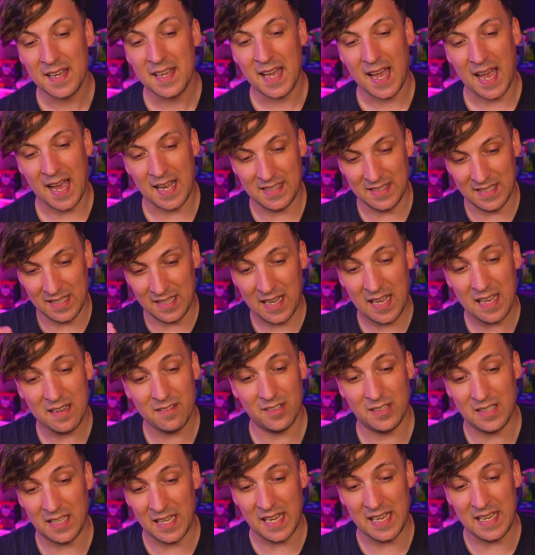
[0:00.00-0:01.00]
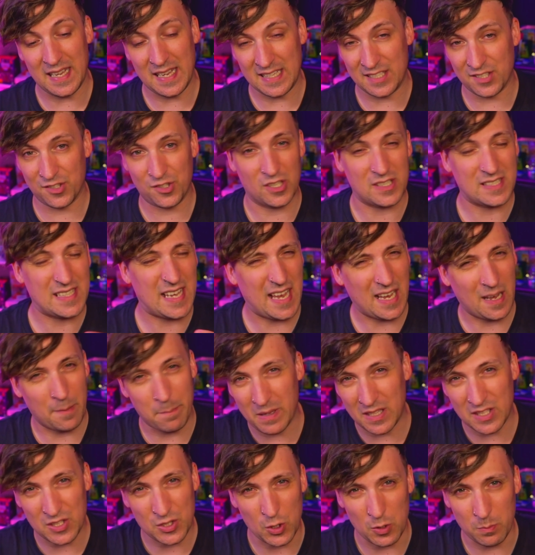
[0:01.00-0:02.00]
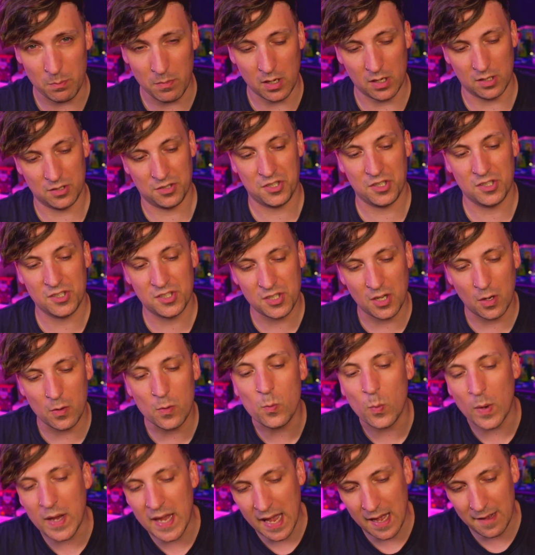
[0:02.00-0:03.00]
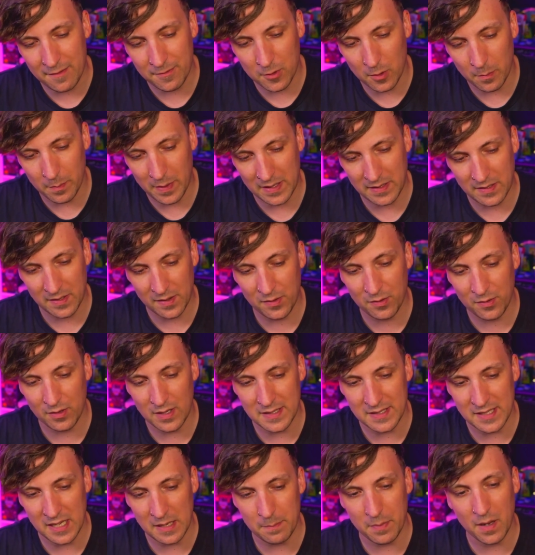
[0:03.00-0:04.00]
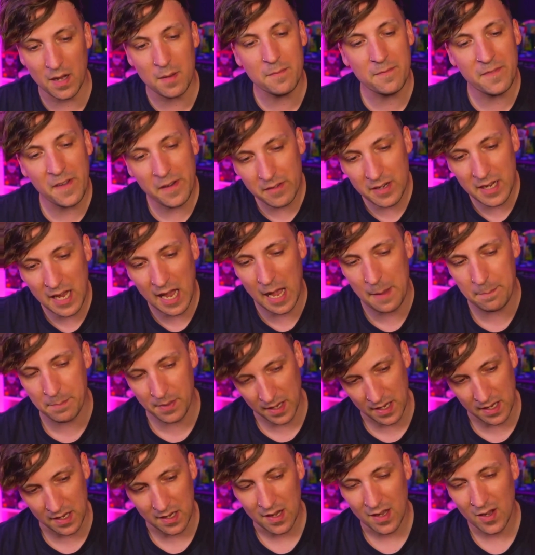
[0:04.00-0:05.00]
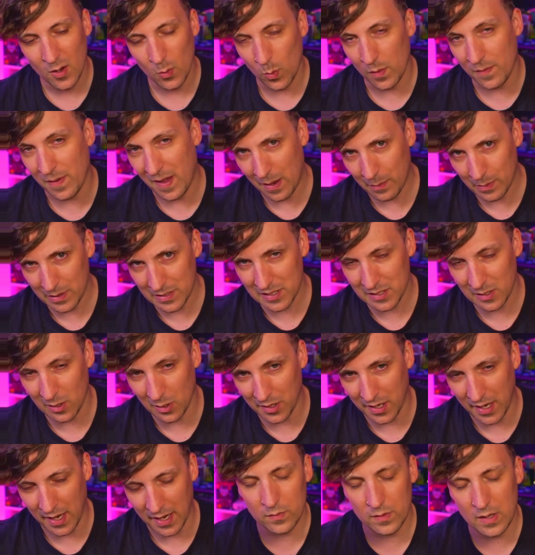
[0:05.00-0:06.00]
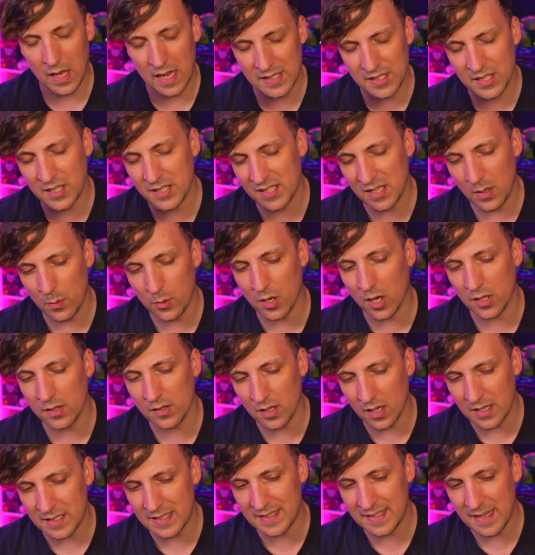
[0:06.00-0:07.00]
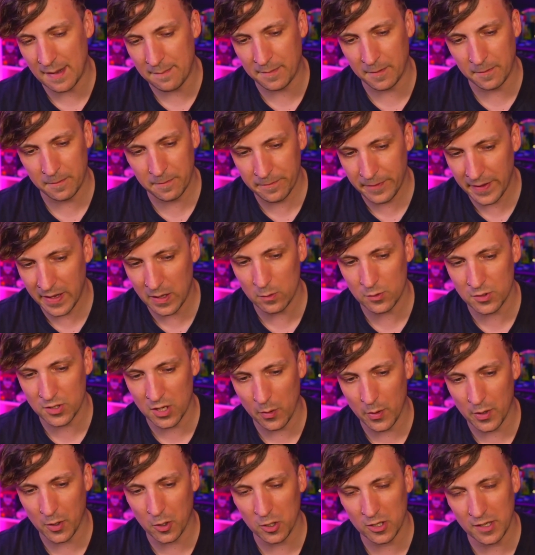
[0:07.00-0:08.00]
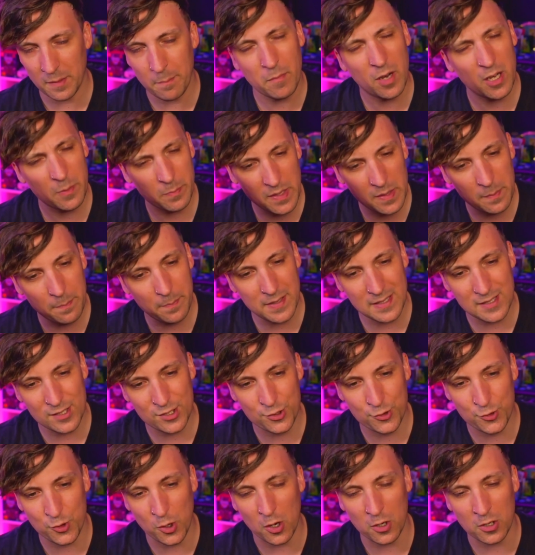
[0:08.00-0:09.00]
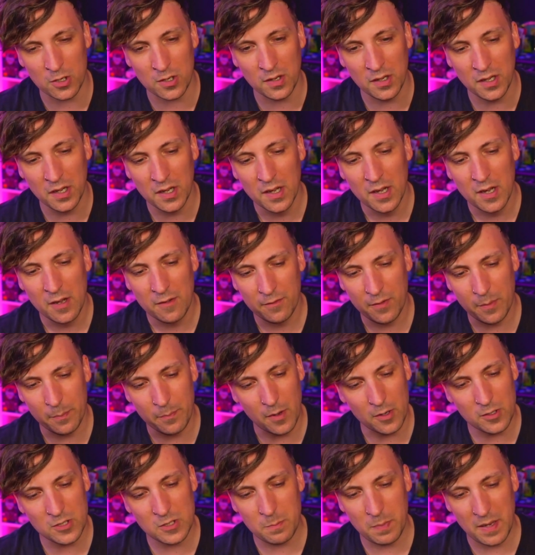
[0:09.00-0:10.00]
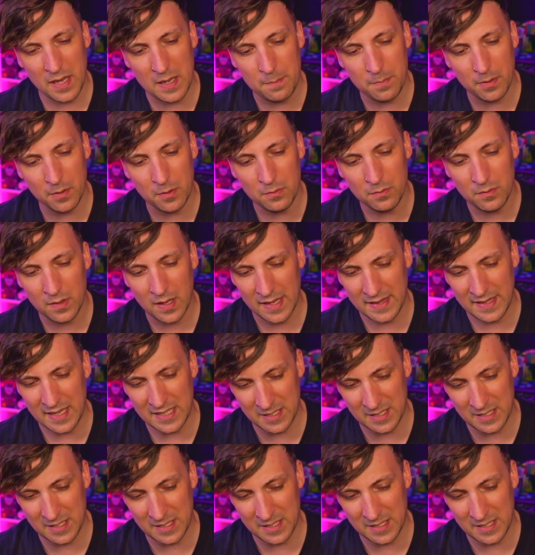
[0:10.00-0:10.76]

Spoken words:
and currently it's just getting a bit too much. So we have gone back to 3D, but I'm very happy with how it's looking. As you can see, we've got a nice depth of field going on. It might be a bit strong for most people, and that's